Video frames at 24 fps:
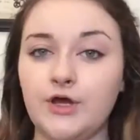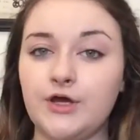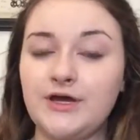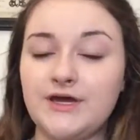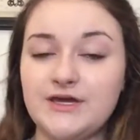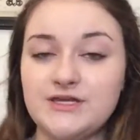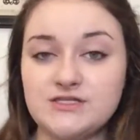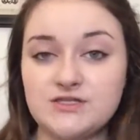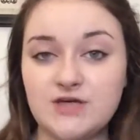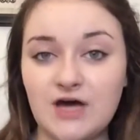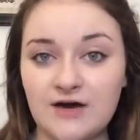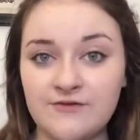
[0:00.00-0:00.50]

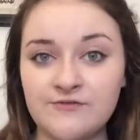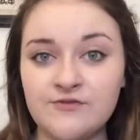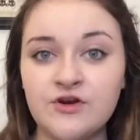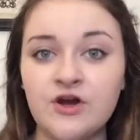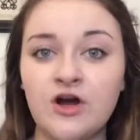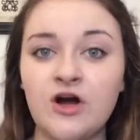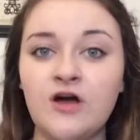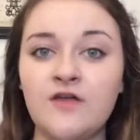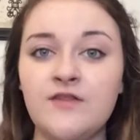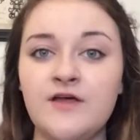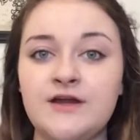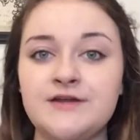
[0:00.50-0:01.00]
Okay, so after
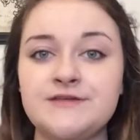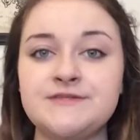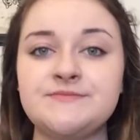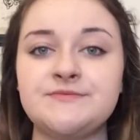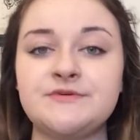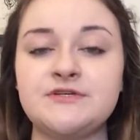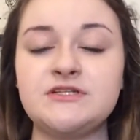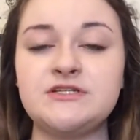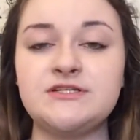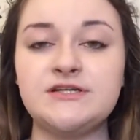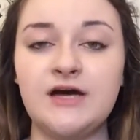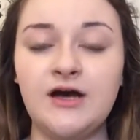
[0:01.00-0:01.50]
all that is
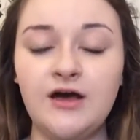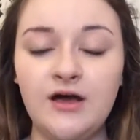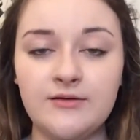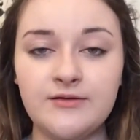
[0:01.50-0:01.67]
blended out,